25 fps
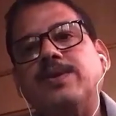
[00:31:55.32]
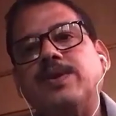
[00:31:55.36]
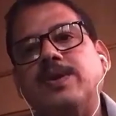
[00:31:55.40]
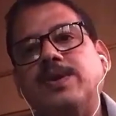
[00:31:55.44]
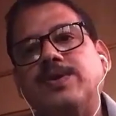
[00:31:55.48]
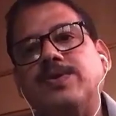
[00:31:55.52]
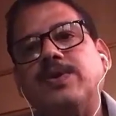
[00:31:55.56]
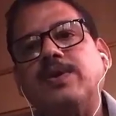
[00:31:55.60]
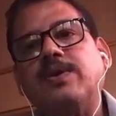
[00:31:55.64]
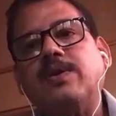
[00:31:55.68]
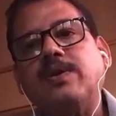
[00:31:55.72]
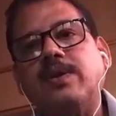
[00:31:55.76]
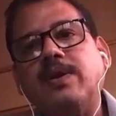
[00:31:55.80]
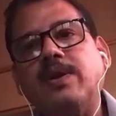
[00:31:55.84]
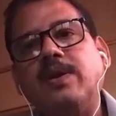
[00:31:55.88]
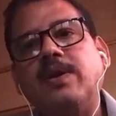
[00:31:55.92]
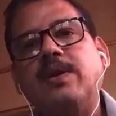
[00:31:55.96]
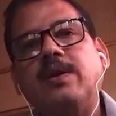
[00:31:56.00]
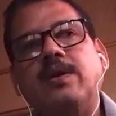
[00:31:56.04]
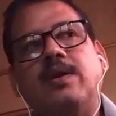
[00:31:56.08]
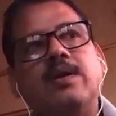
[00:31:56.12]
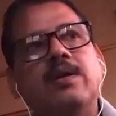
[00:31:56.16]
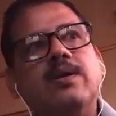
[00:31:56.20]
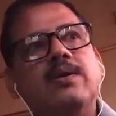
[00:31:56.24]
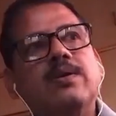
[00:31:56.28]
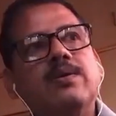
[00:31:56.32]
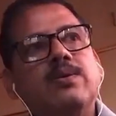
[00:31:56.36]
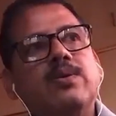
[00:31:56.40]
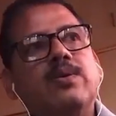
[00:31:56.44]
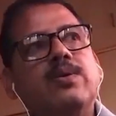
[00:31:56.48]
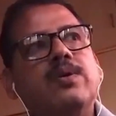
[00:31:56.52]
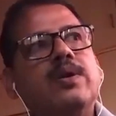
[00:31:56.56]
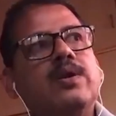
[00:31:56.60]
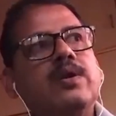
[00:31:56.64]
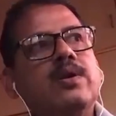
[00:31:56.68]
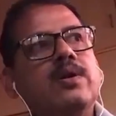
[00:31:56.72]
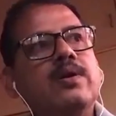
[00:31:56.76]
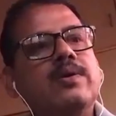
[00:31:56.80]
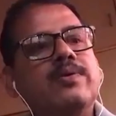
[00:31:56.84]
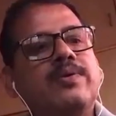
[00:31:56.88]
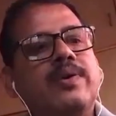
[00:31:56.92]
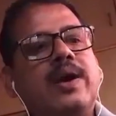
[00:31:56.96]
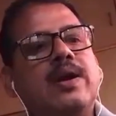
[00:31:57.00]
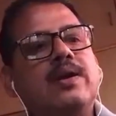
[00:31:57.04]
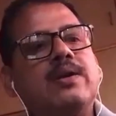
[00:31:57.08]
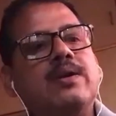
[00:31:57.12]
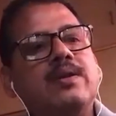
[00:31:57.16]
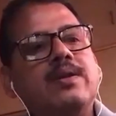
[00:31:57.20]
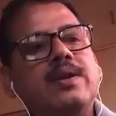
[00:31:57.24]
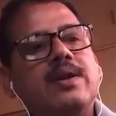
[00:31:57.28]
It's a real good
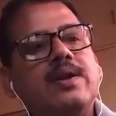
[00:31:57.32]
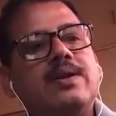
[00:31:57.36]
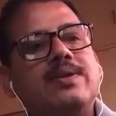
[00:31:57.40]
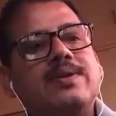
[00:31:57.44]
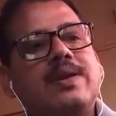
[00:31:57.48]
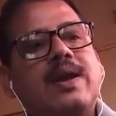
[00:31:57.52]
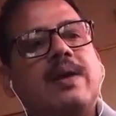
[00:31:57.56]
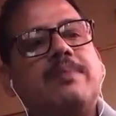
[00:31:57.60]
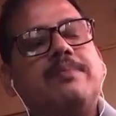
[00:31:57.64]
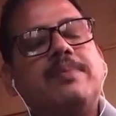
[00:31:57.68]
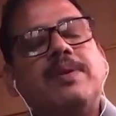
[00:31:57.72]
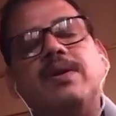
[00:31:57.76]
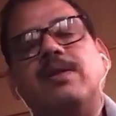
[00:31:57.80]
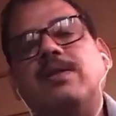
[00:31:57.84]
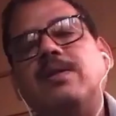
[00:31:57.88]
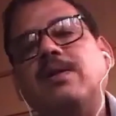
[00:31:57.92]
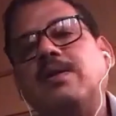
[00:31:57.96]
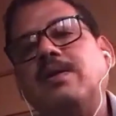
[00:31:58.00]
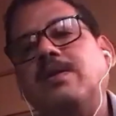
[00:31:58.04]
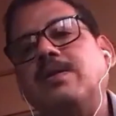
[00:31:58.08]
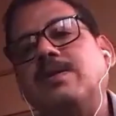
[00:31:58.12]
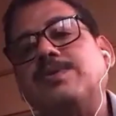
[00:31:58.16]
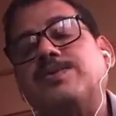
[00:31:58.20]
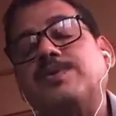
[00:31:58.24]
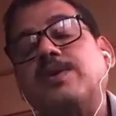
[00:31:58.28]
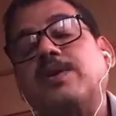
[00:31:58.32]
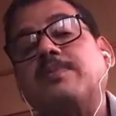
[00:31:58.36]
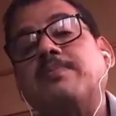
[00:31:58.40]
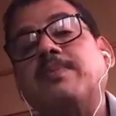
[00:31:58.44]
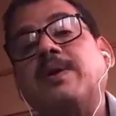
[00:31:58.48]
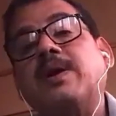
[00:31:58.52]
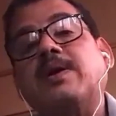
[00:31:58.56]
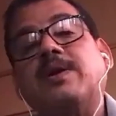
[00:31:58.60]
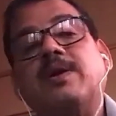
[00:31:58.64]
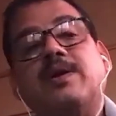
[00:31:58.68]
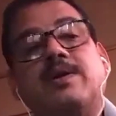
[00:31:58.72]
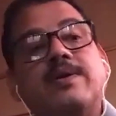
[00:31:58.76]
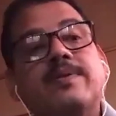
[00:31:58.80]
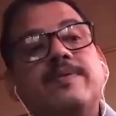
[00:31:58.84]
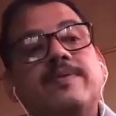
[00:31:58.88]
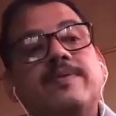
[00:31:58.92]
factor that has happened in the real estate market.